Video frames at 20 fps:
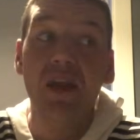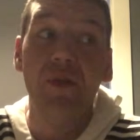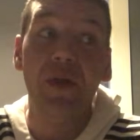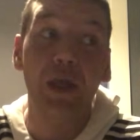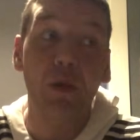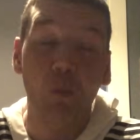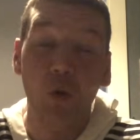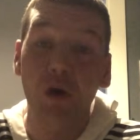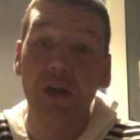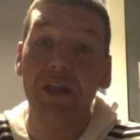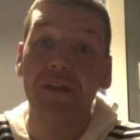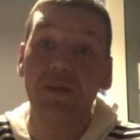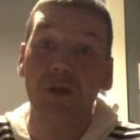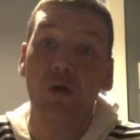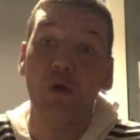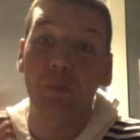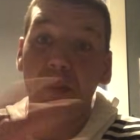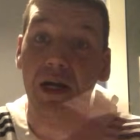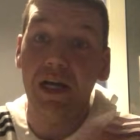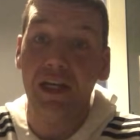that he wanted to
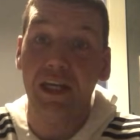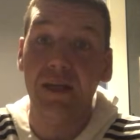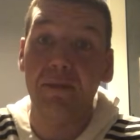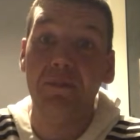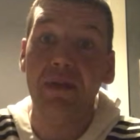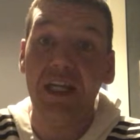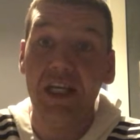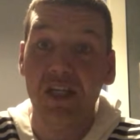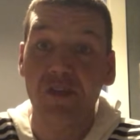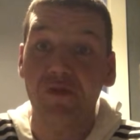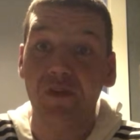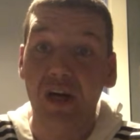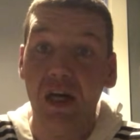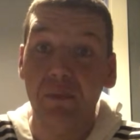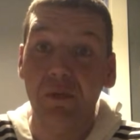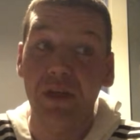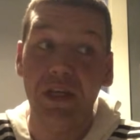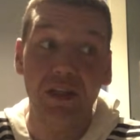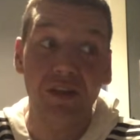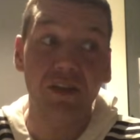go back and meet his
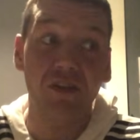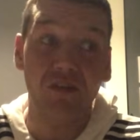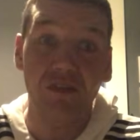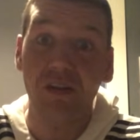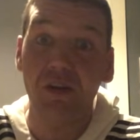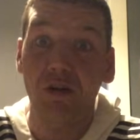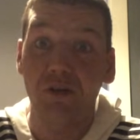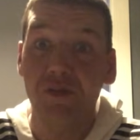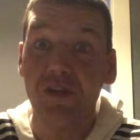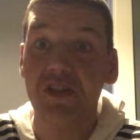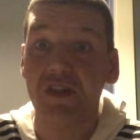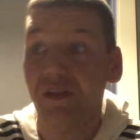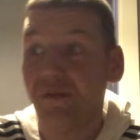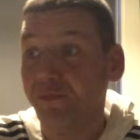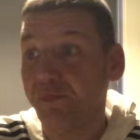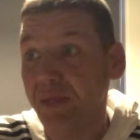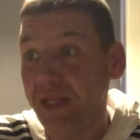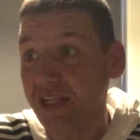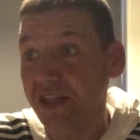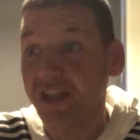family, and to
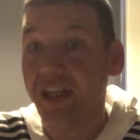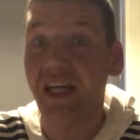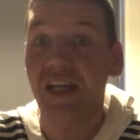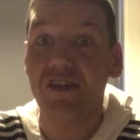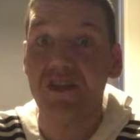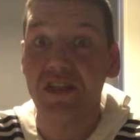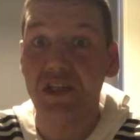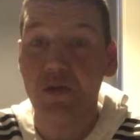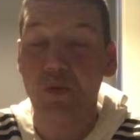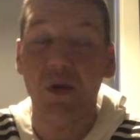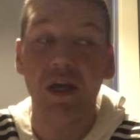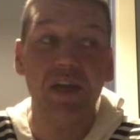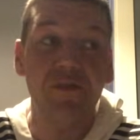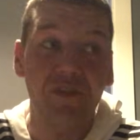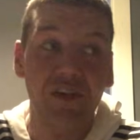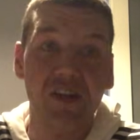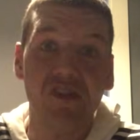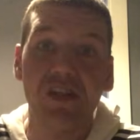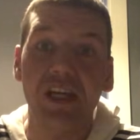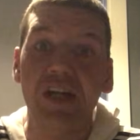obviously meet his kids and his wife,
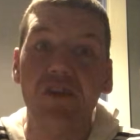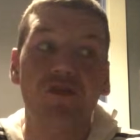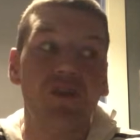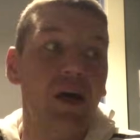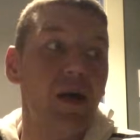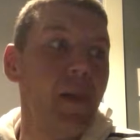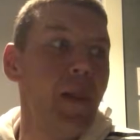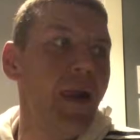etc.